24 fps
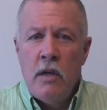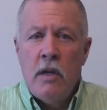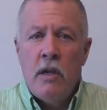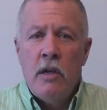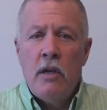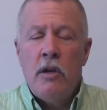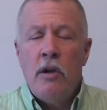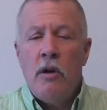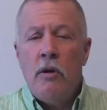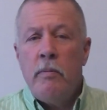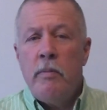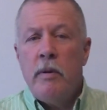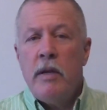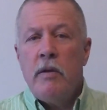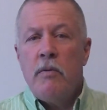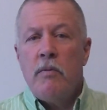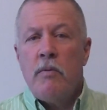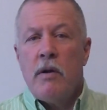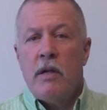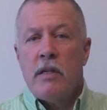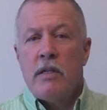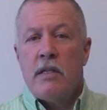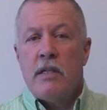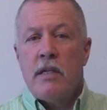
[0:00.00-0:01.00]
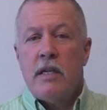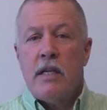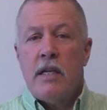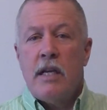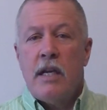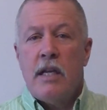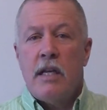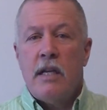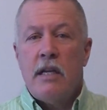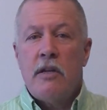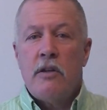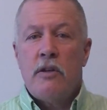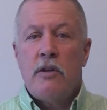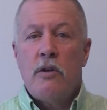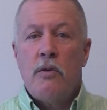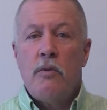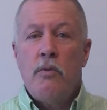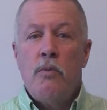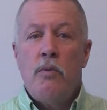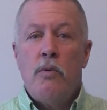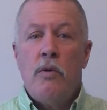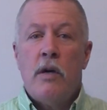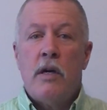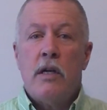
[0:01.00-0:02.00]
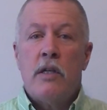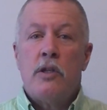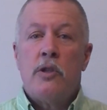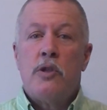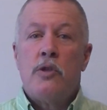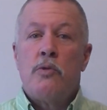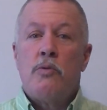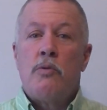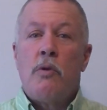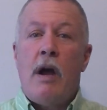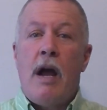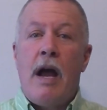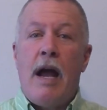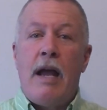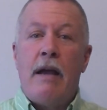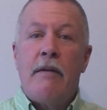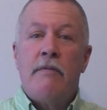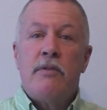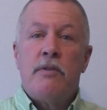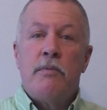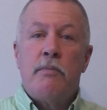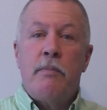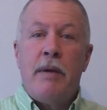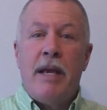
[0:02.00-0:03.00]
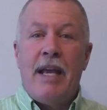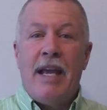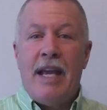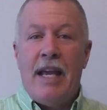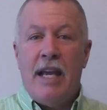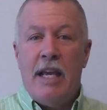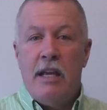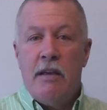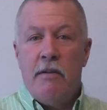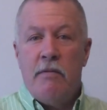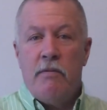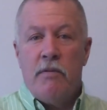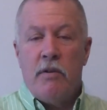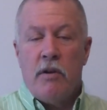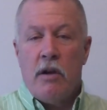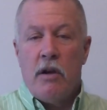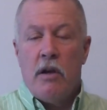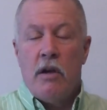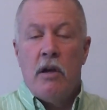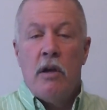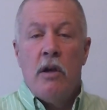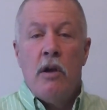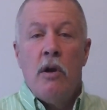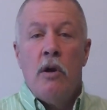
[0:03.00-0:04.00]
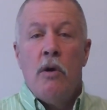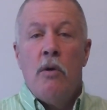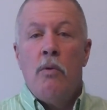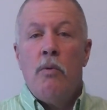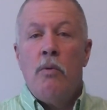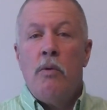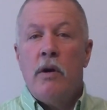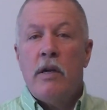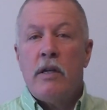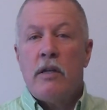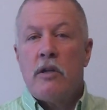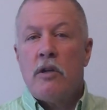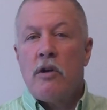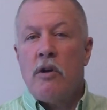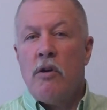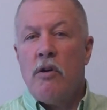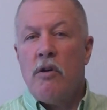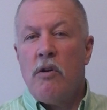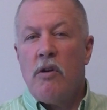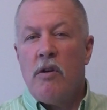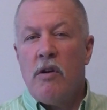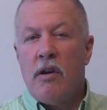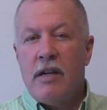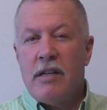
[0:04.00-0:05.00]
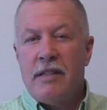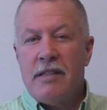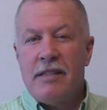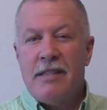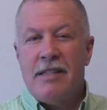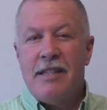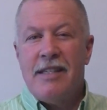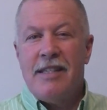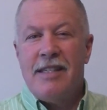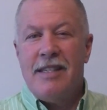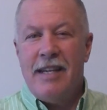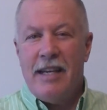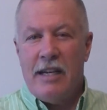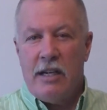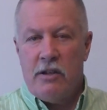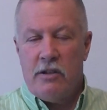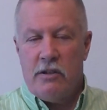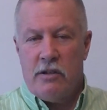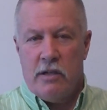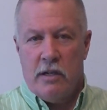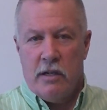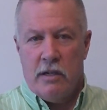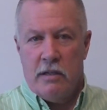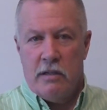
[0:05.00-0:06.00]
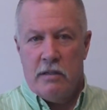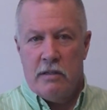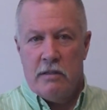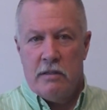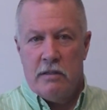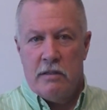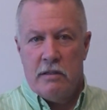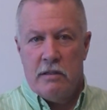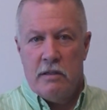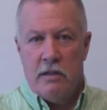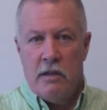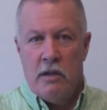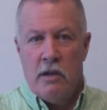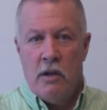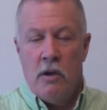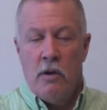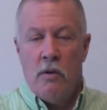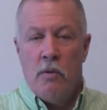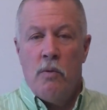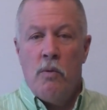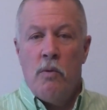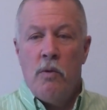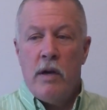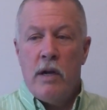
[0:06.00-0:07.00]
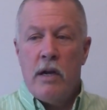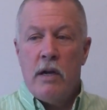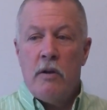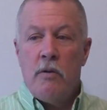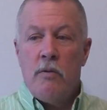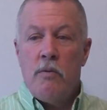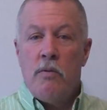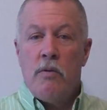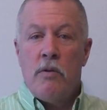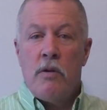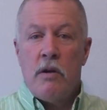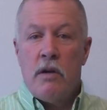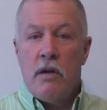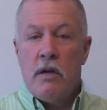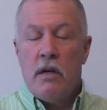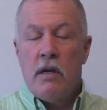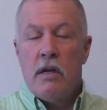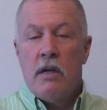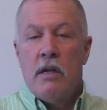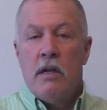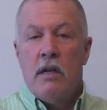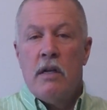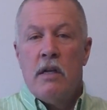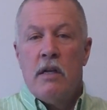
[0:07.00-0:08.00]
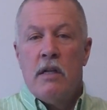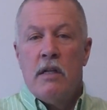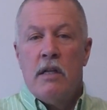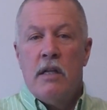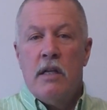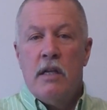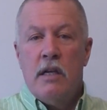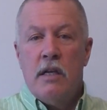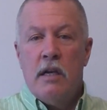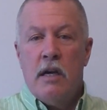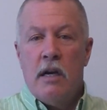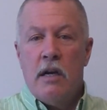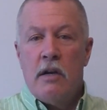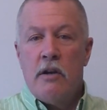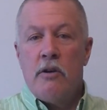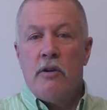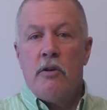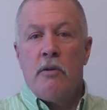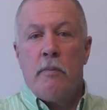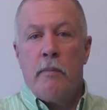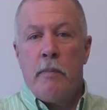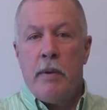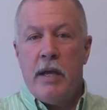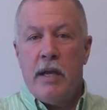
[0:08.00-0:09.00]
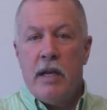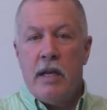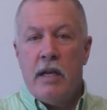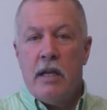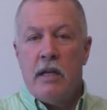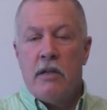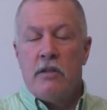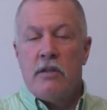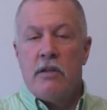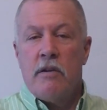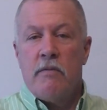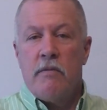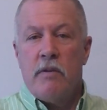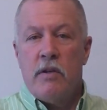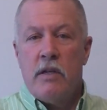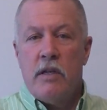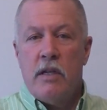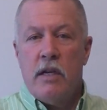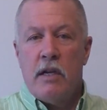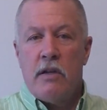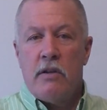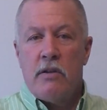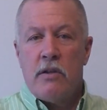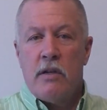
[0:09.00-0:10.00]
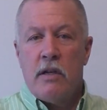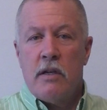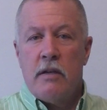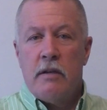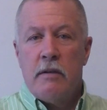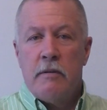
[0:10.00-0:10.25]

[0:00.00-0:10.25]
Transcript: Nobody wants to get into what drives behavior, what caused addiction, where were the underpinnings of addiction